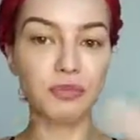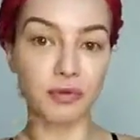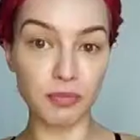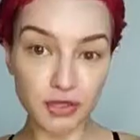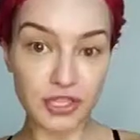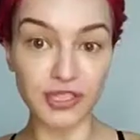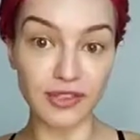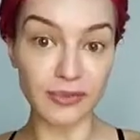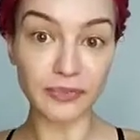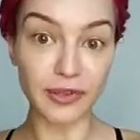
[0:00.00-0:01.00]

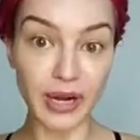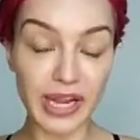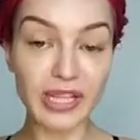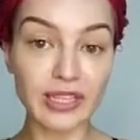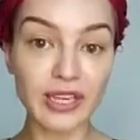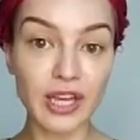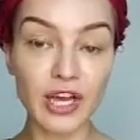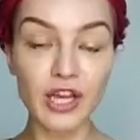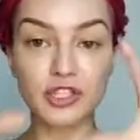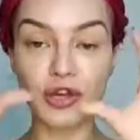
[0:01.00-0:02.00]
proportional, right?
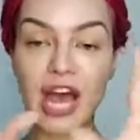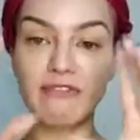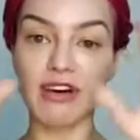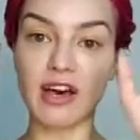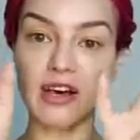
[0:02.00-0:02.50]
To have